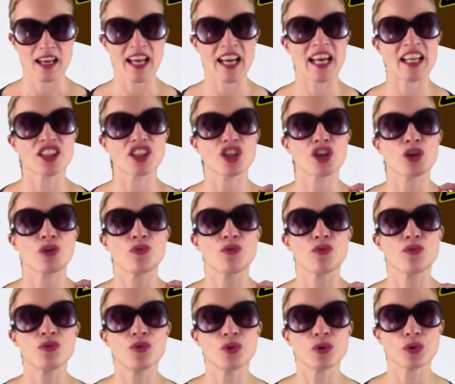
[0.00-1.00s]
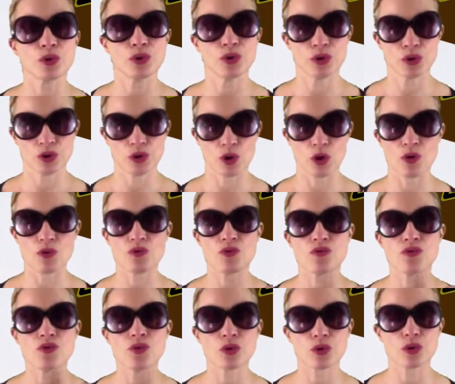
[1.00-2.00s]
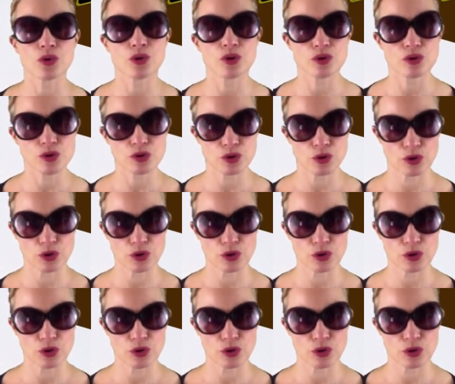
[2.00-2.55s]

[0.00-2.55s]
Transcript: Être furieux or furieuse